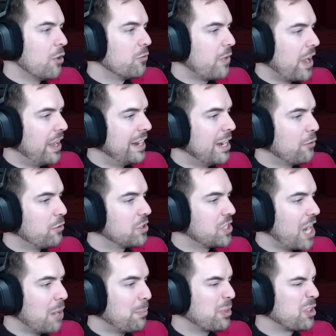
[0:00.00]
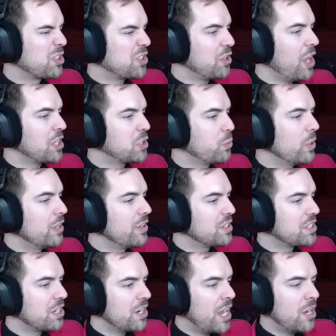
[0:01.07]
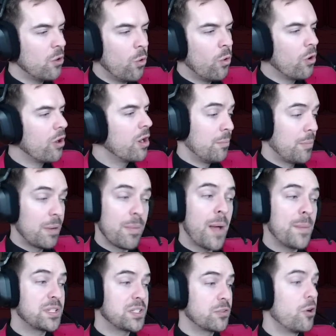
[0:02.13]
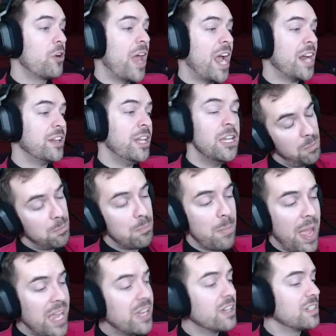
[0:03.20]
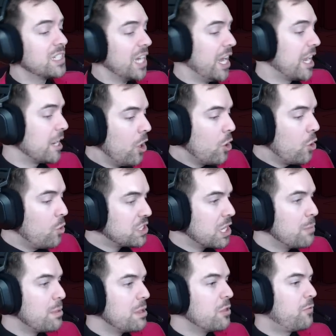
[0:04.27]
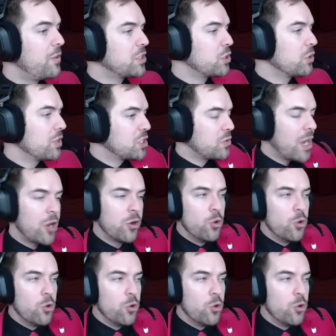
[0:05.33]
Valiant effort, Jack, but the sluts winning this tonight. Or my mom's throat acne, mega tight. Who's gonna be the victor this round?